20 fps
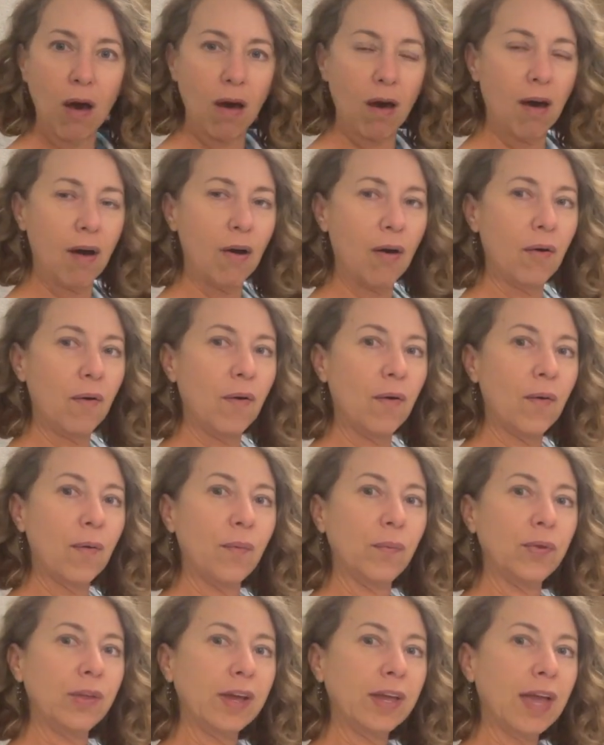
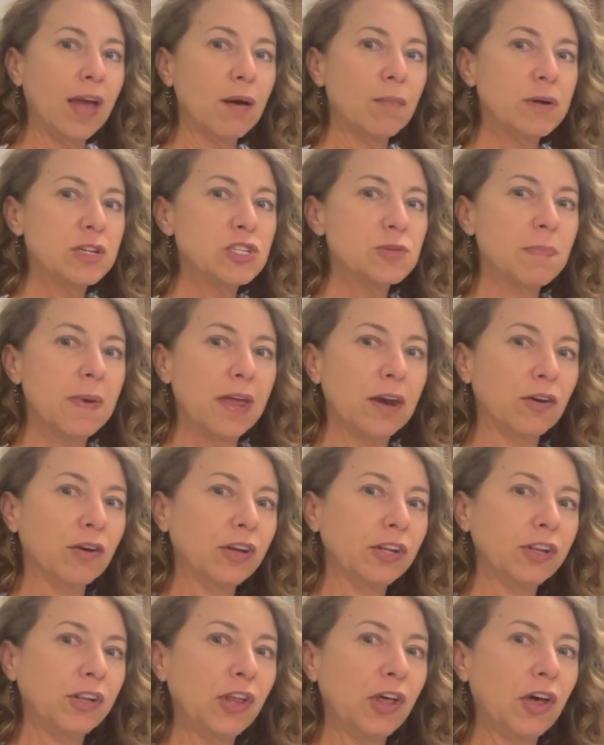oh, look how much
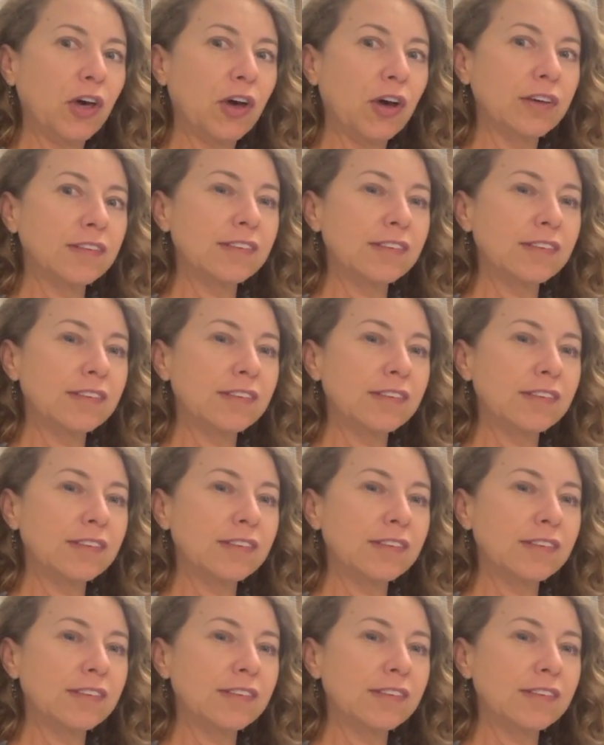better it looks.